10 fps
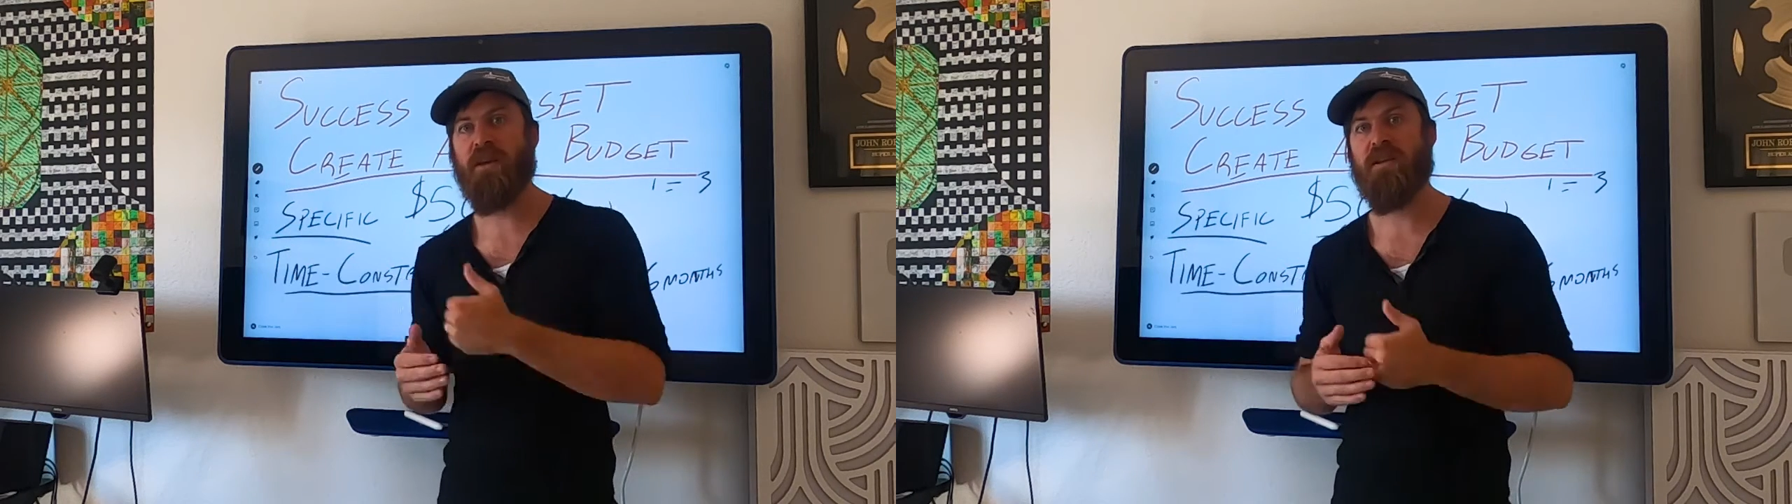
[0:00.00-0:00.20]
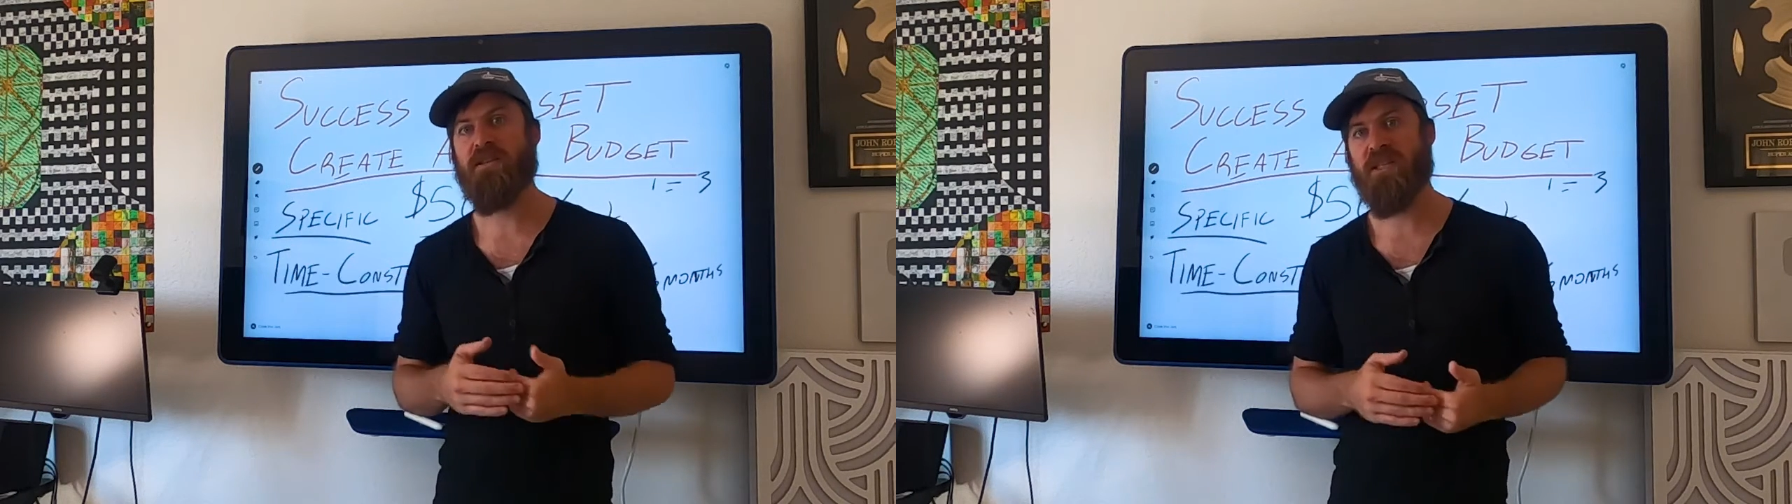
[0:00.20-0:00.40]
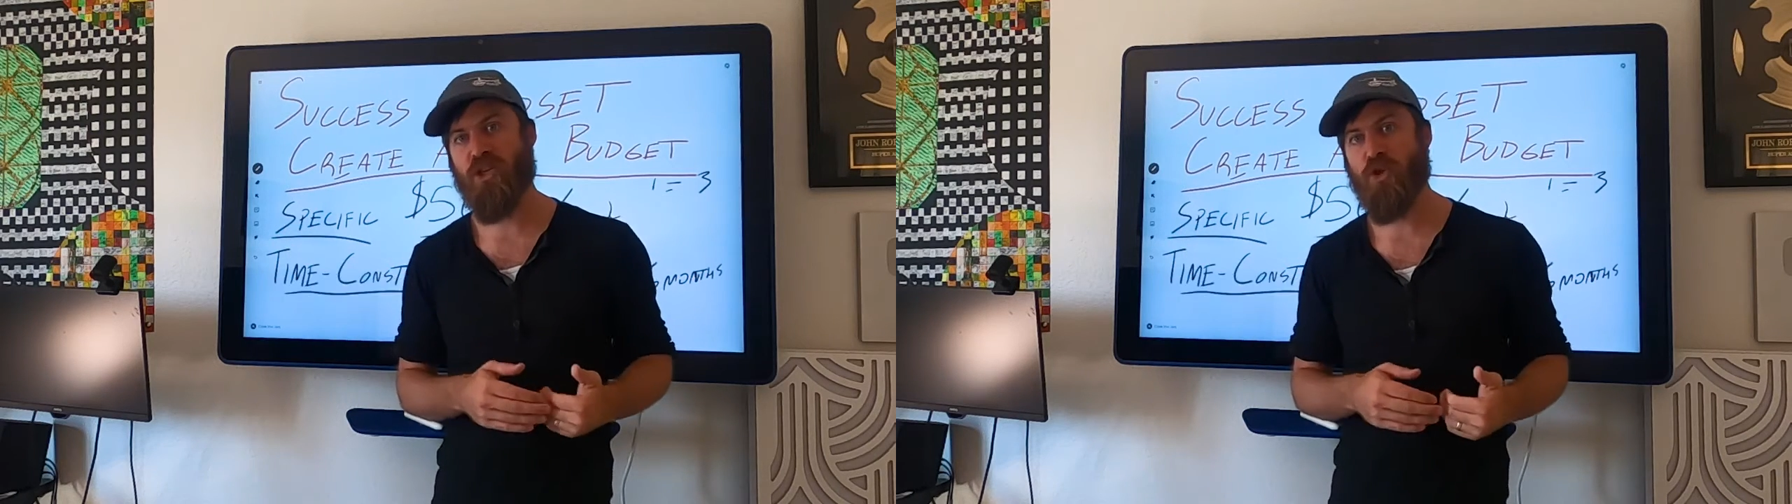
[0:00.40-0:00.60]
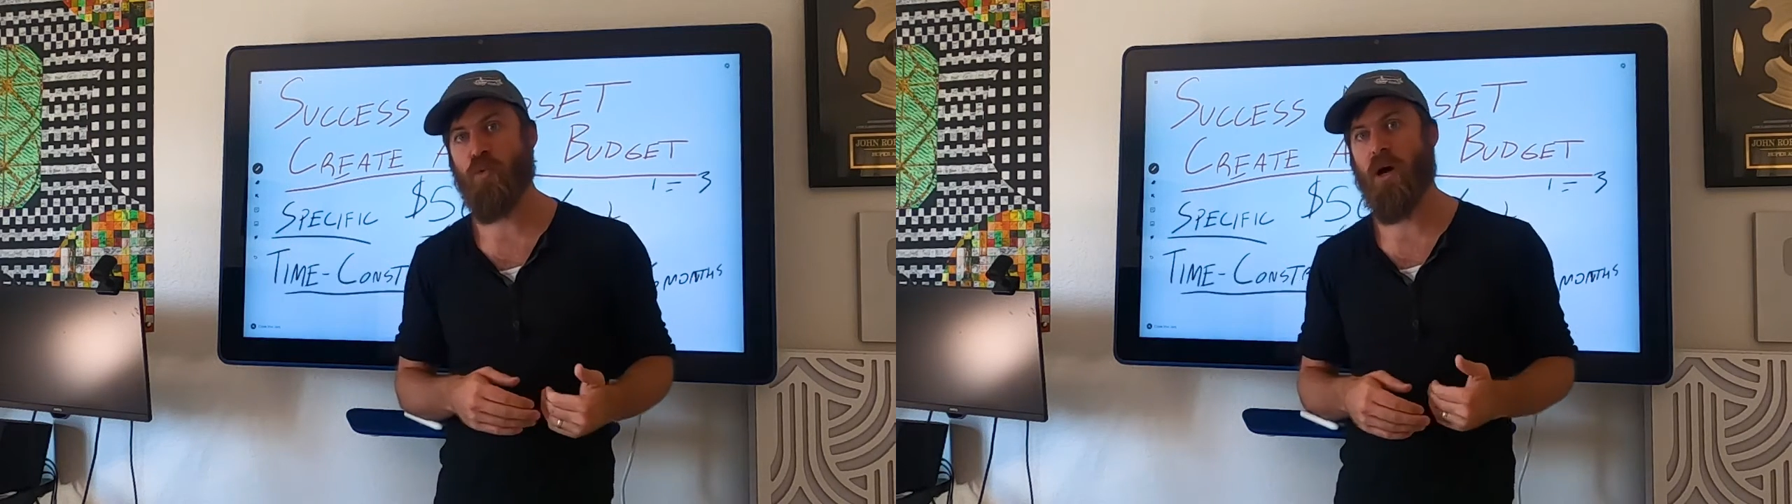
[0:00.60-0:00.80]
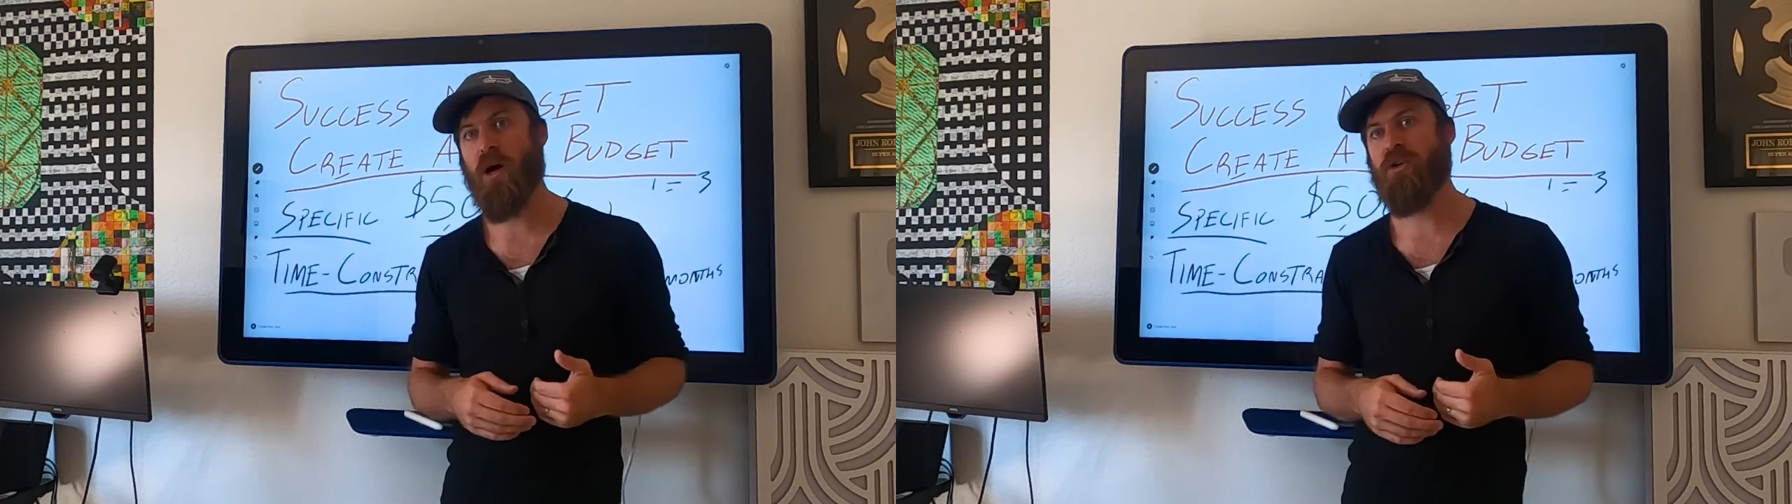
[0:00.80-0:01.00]
to
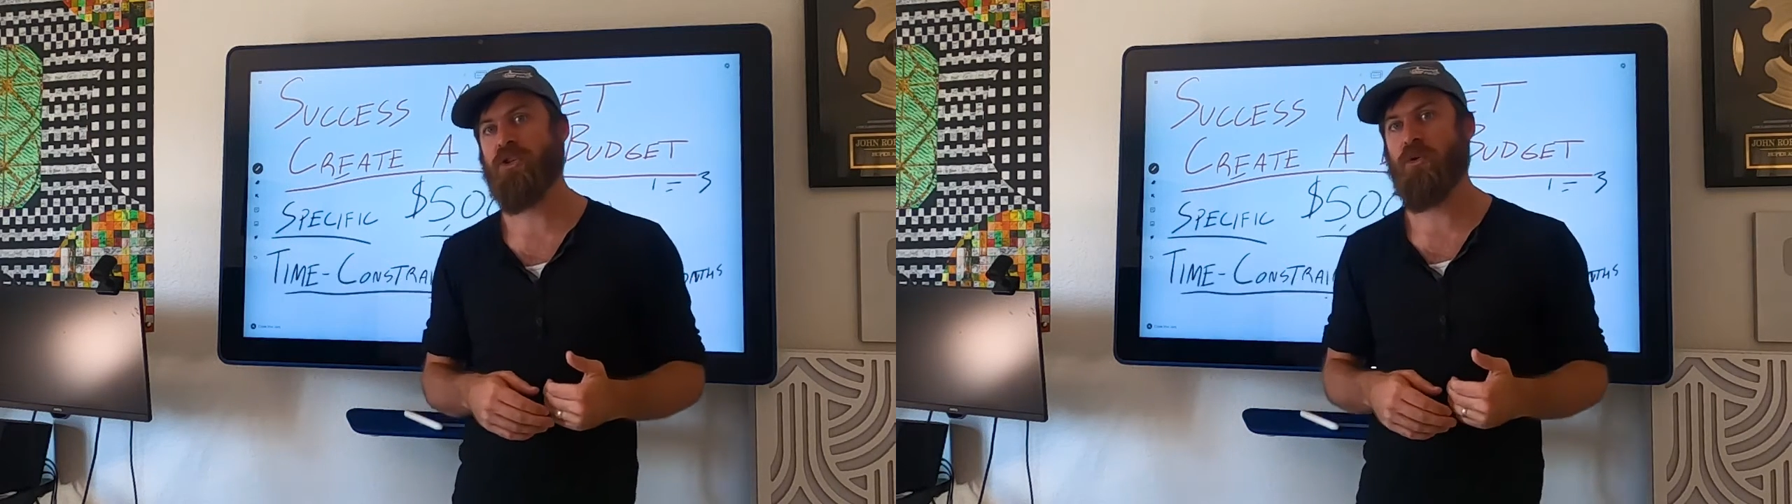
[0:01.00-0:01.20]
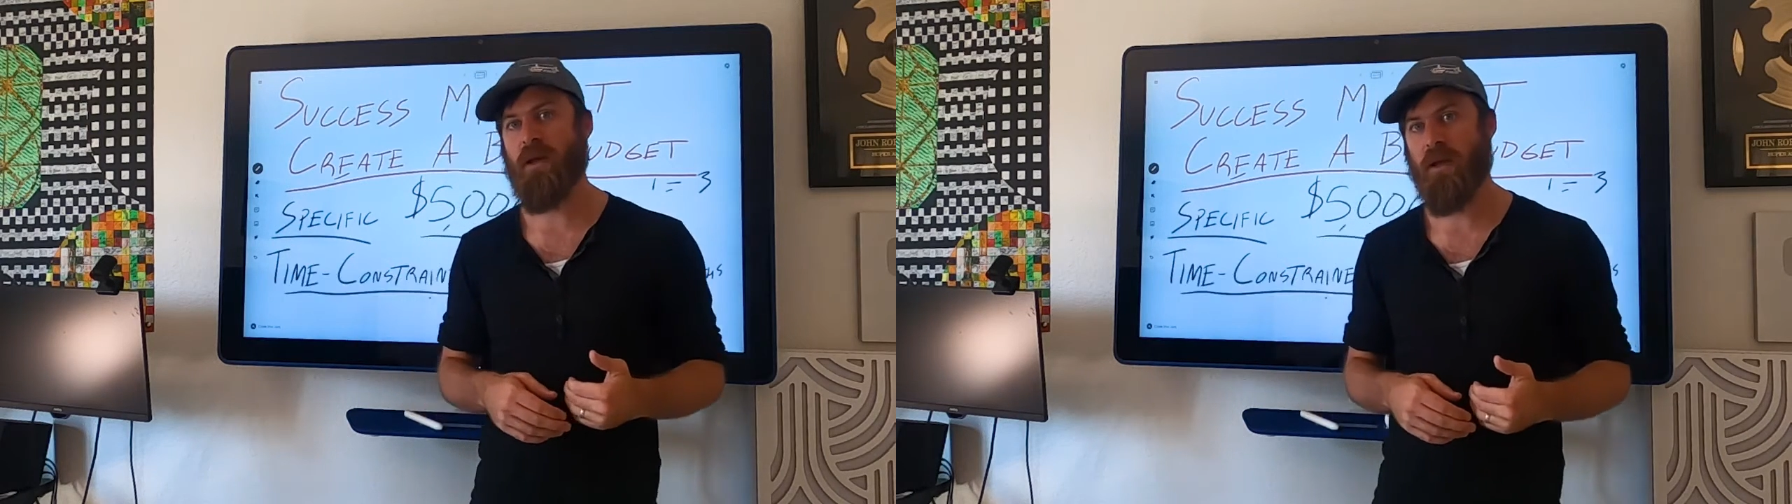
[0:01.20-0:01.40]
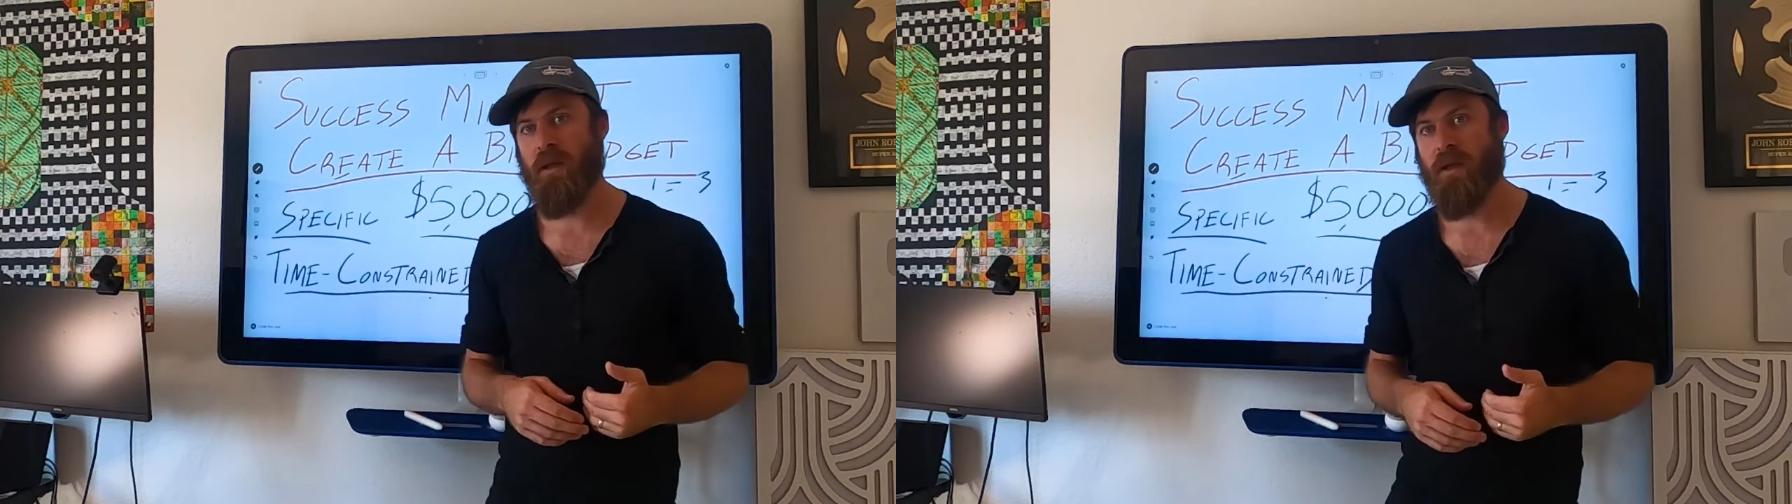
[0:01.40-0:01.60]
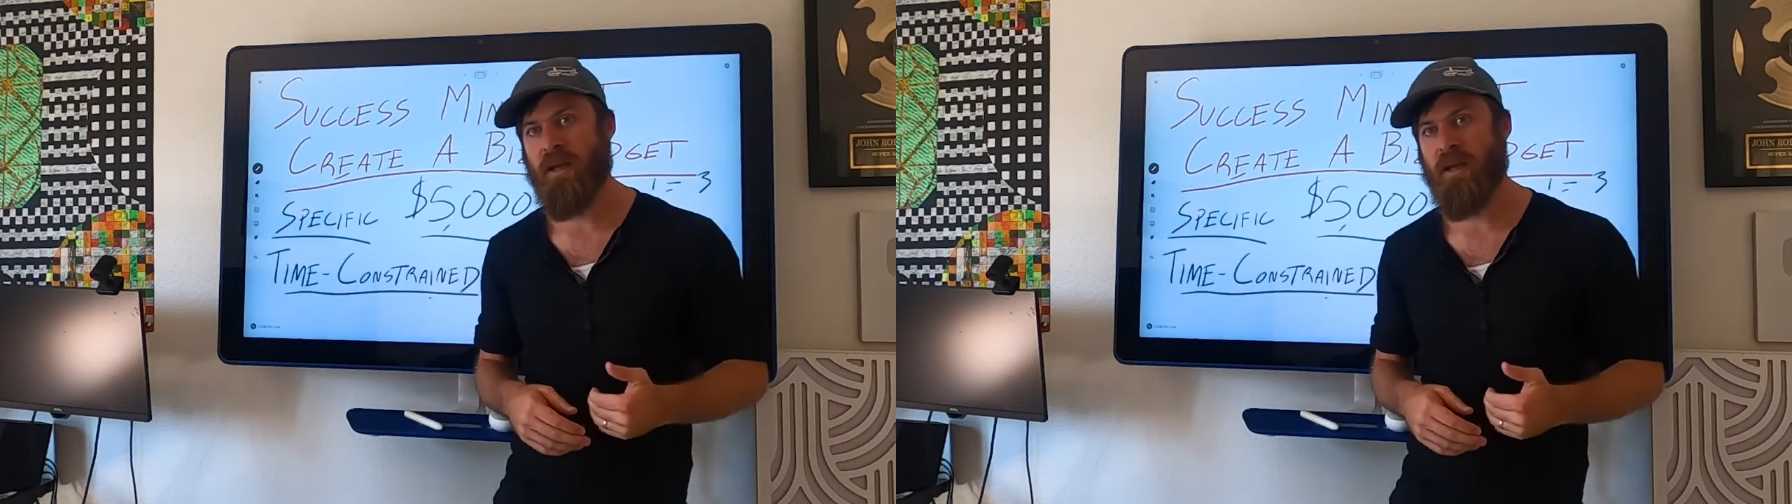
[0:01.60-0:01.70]
continue on doing.